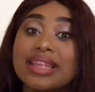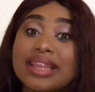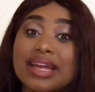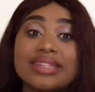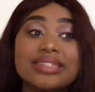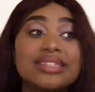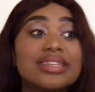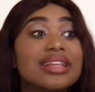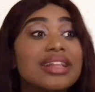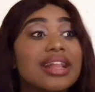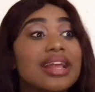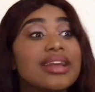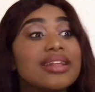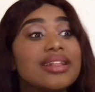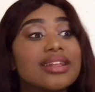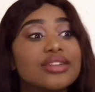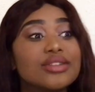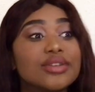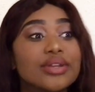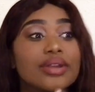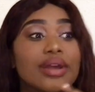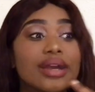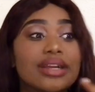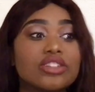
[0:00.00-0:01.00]
And say
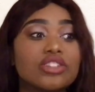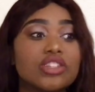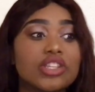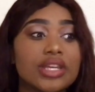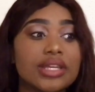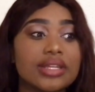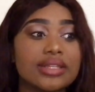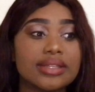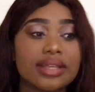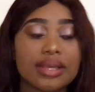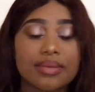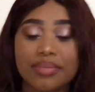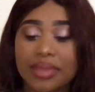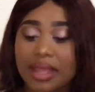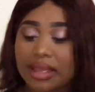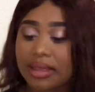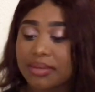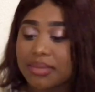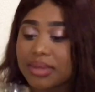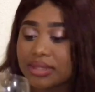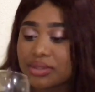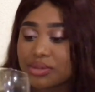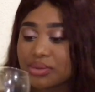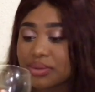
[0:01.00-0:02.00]
lentils on a chase can like
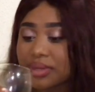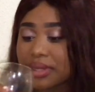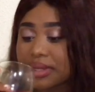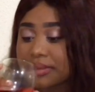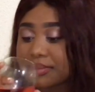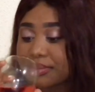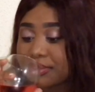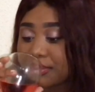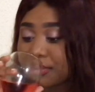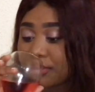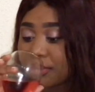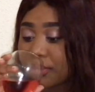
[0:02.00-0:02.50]
a bit tuna.